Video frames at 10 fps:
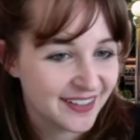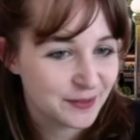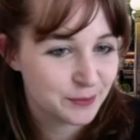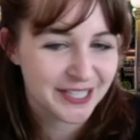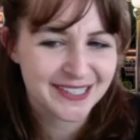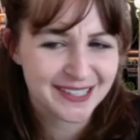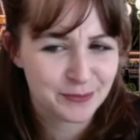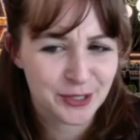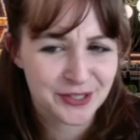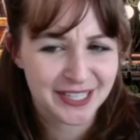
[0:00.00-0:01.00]
Plus the
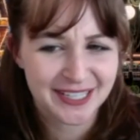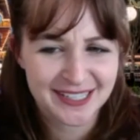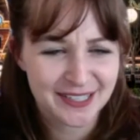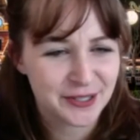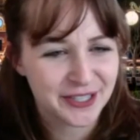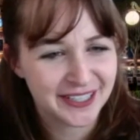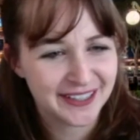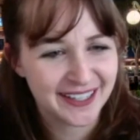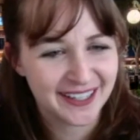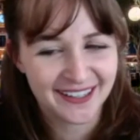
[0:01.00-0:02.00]
music is so good in
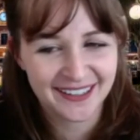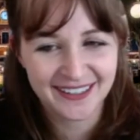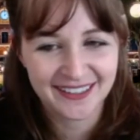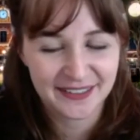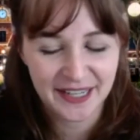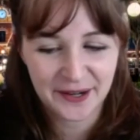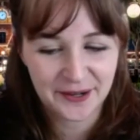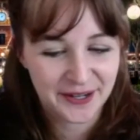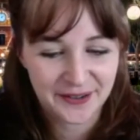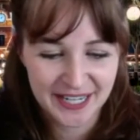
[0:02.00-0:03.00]
there. I don't
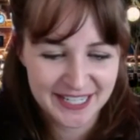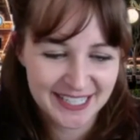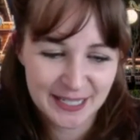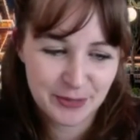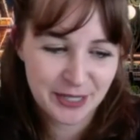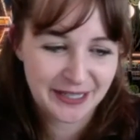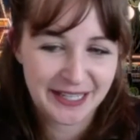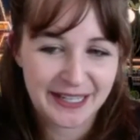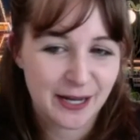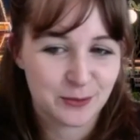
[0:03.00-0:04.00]
know. I just like being
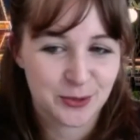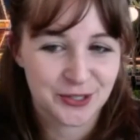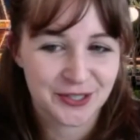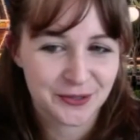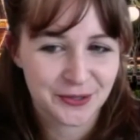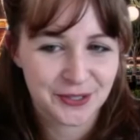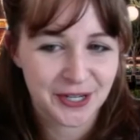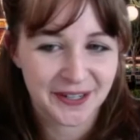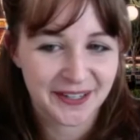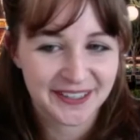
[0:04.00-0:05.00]
like catapulted through the
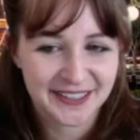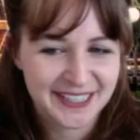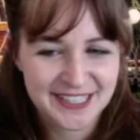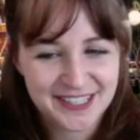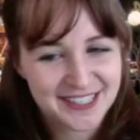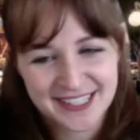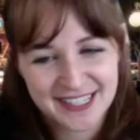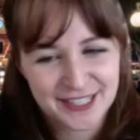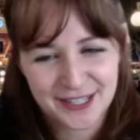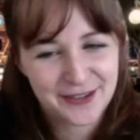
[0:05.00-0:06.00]
dark. It's
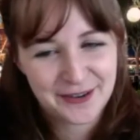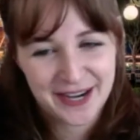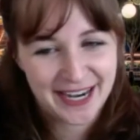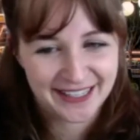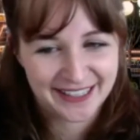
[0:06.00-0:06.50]
a great ride.